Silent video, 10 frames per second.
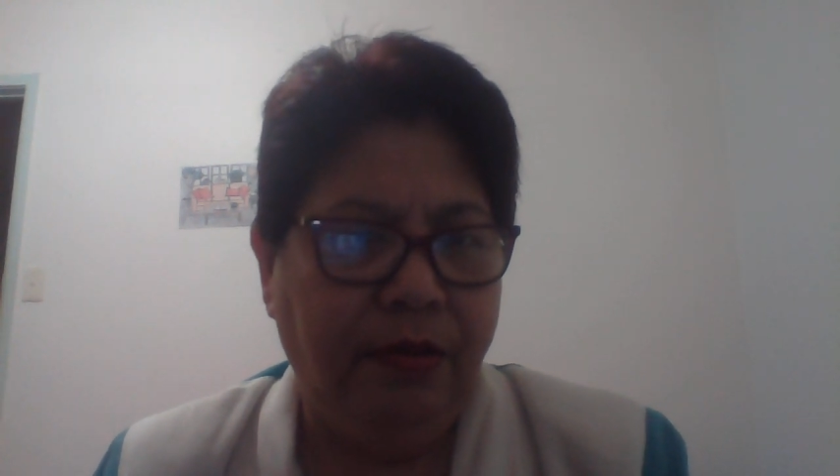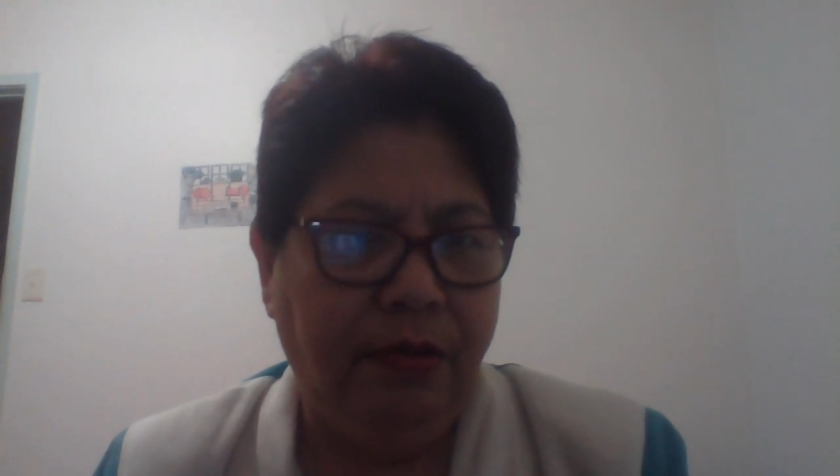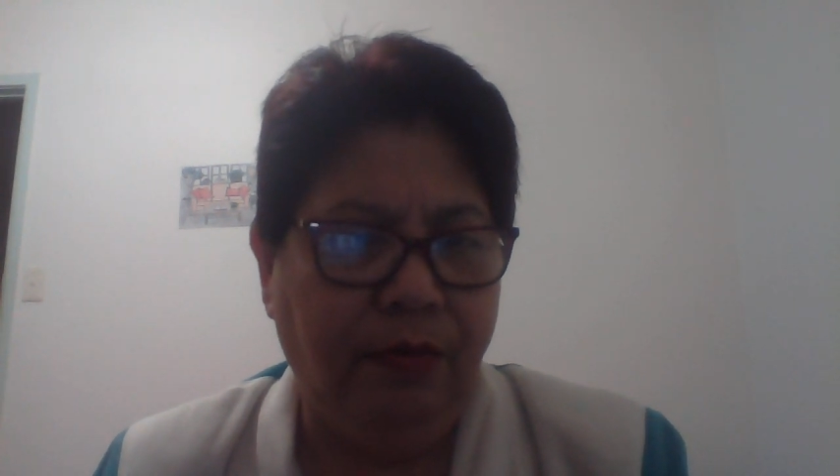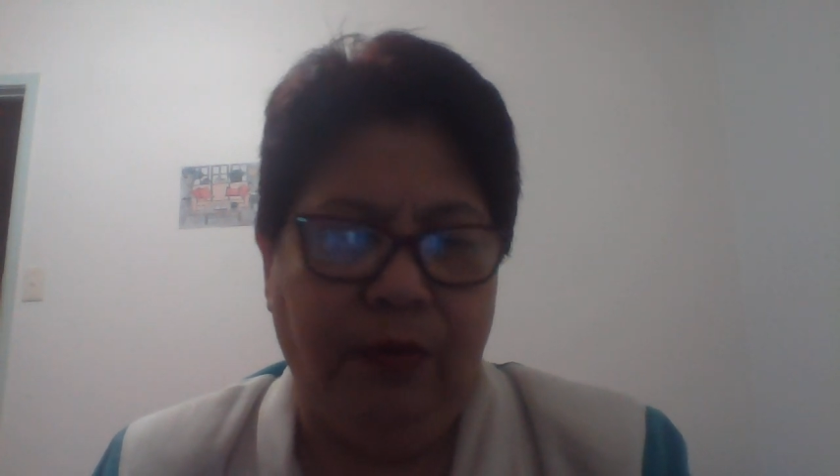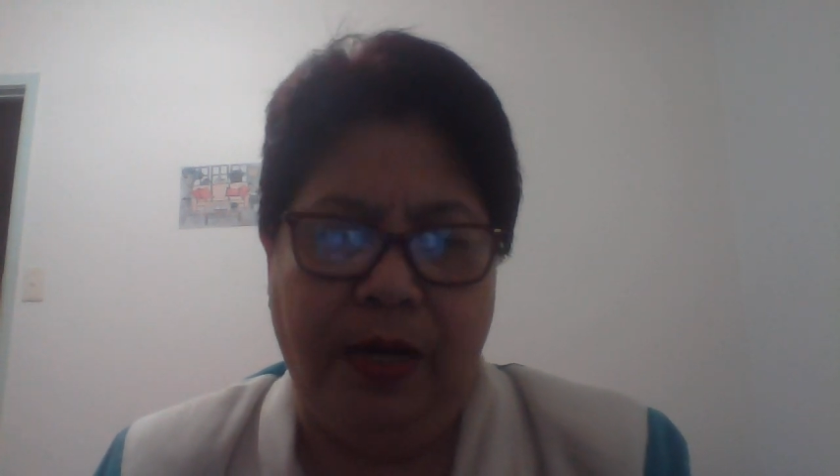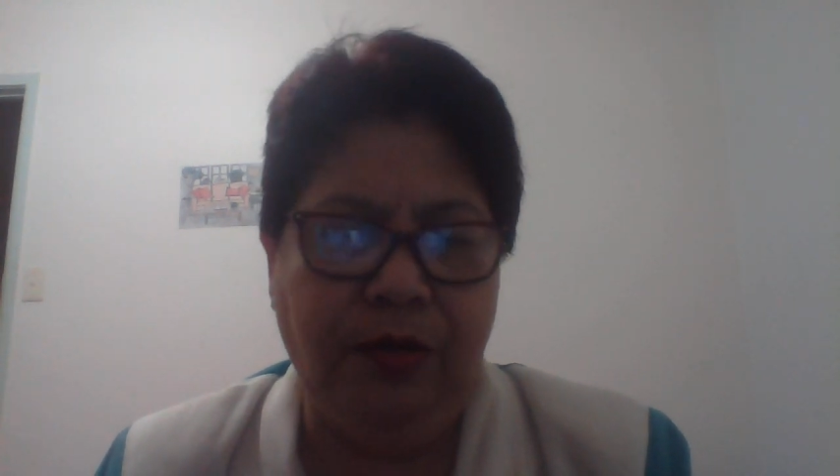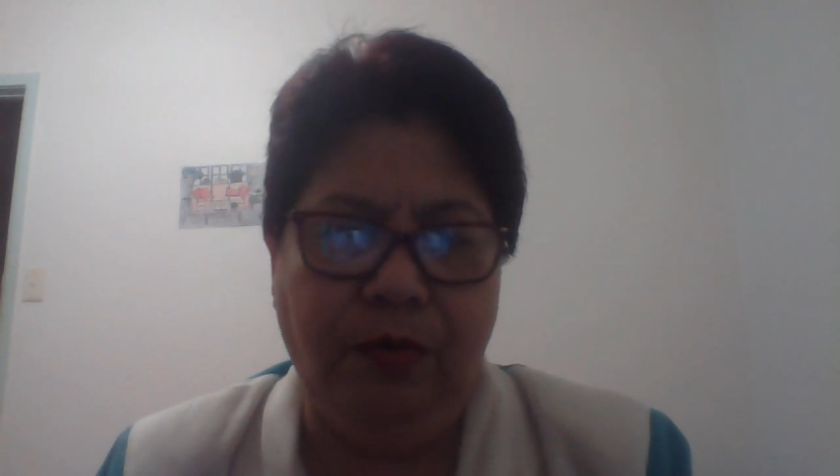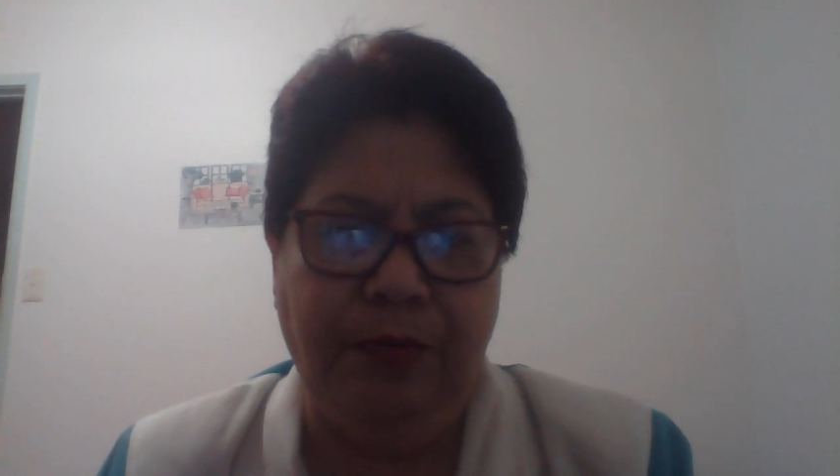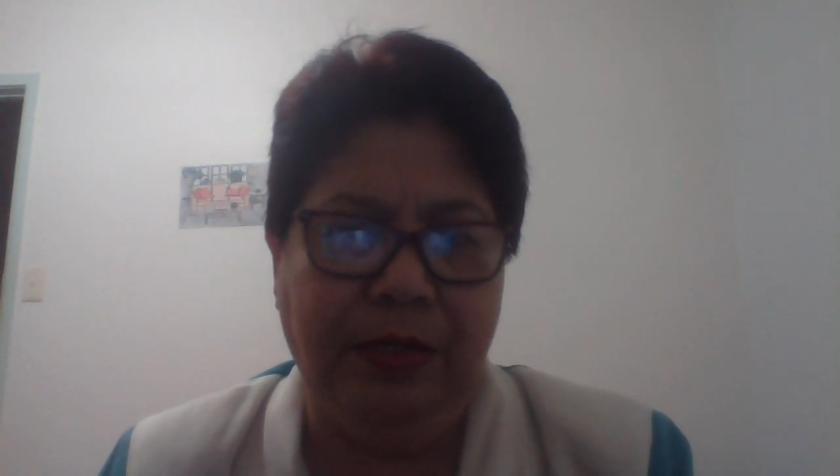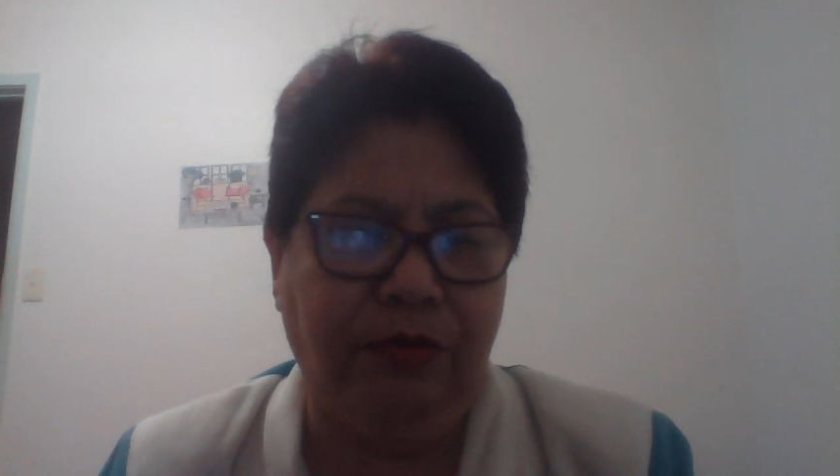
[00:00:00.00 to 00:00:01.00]
Why
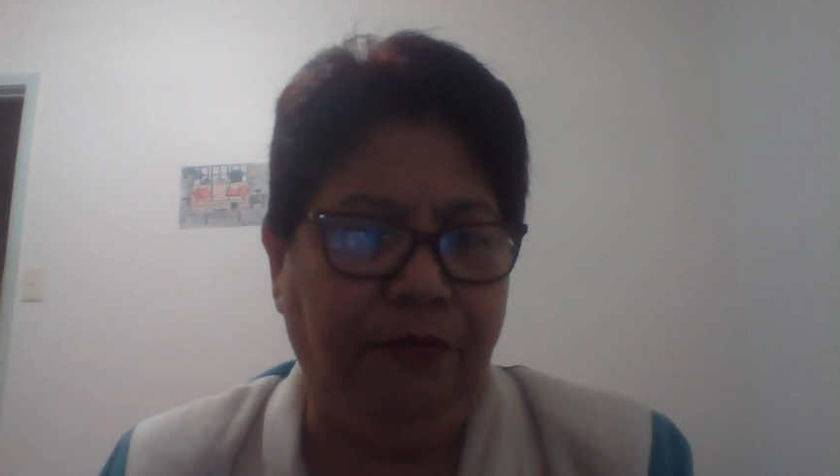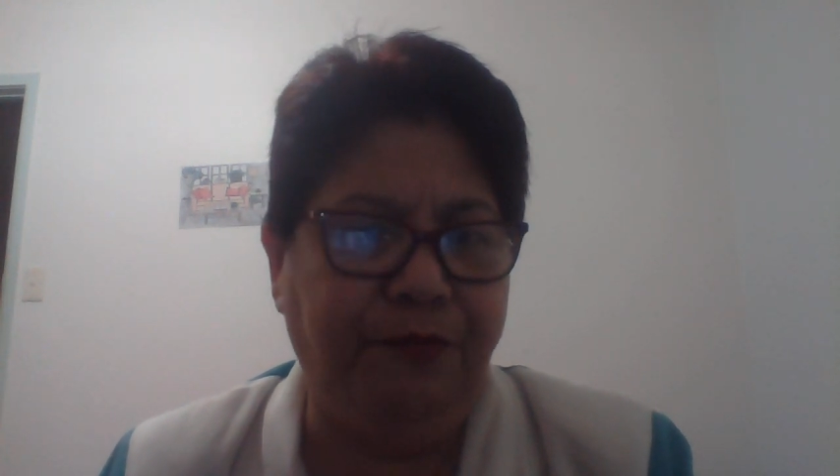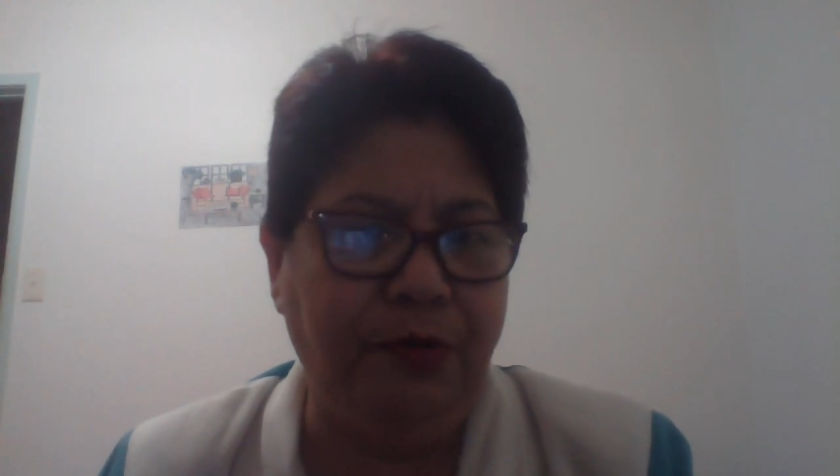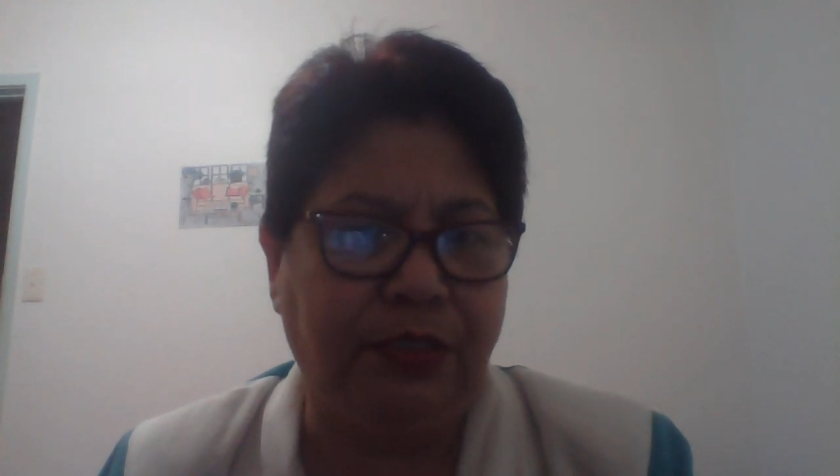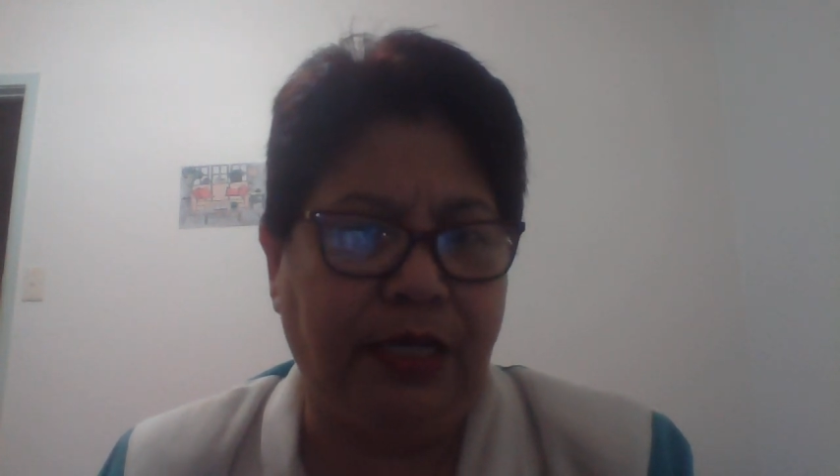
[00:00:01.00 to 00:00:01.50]
you been confused?